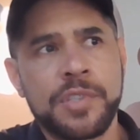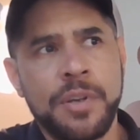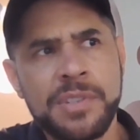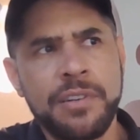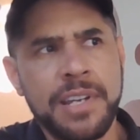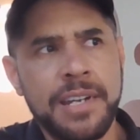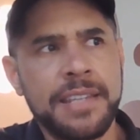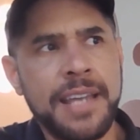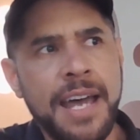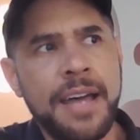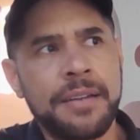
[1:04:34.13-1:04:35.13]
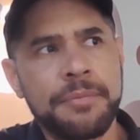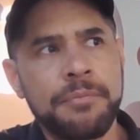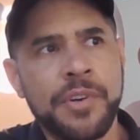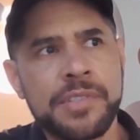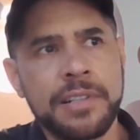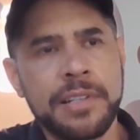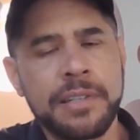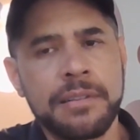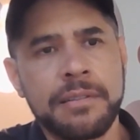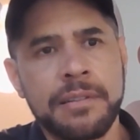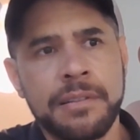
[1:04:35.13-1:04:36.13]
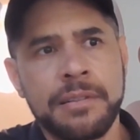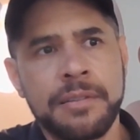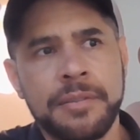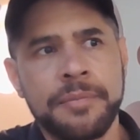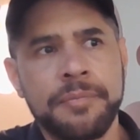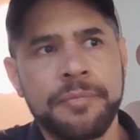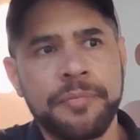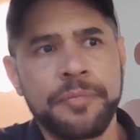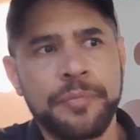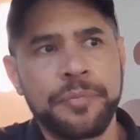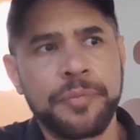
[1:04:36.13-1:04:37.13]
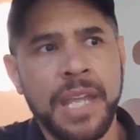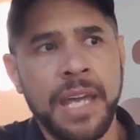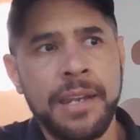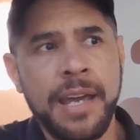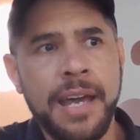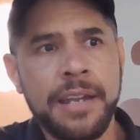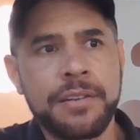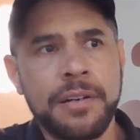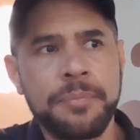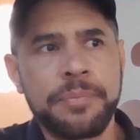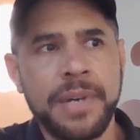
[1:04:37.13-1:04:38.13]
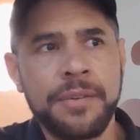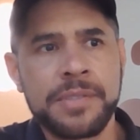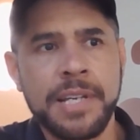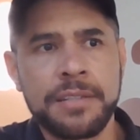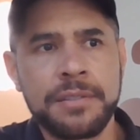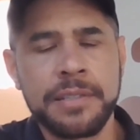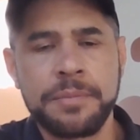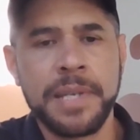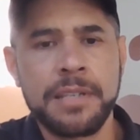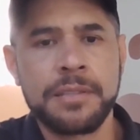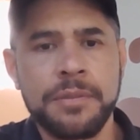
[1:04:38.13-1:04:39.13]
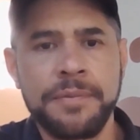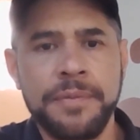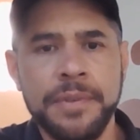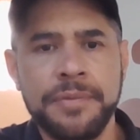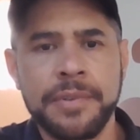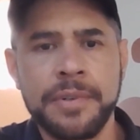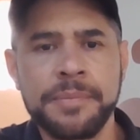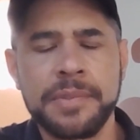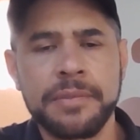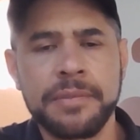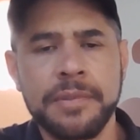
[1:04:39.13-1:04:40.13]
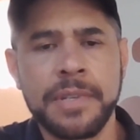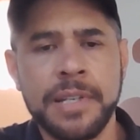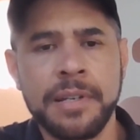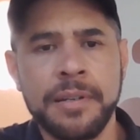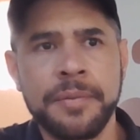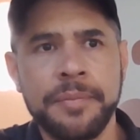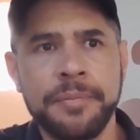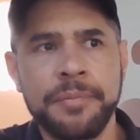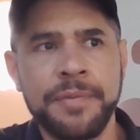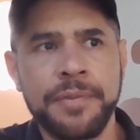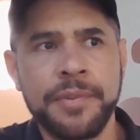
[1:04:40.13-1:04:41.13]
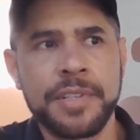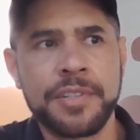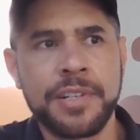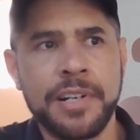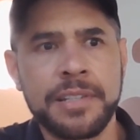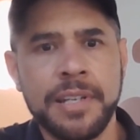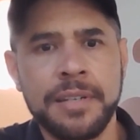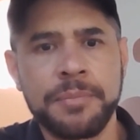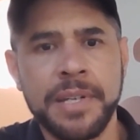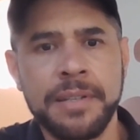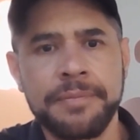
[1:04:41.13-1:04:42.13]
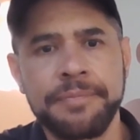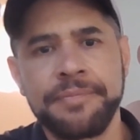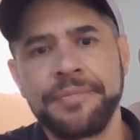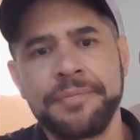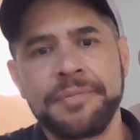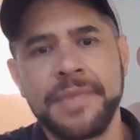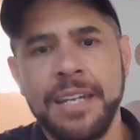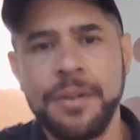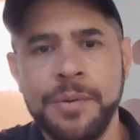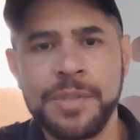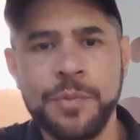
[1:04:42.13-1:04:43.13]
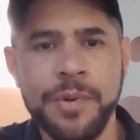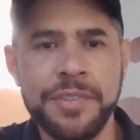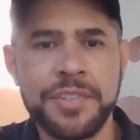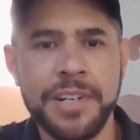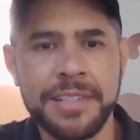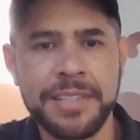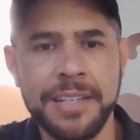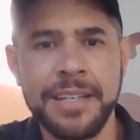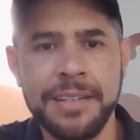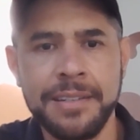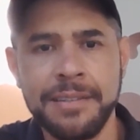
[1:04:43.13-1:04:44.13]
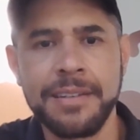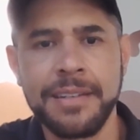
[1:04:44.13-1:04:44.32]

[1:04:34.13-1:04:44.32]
So I was looking at that mostly, and I had a couple. I was actually speaking to a few firms before the Shark Tank, but once we went in Shark Tank, then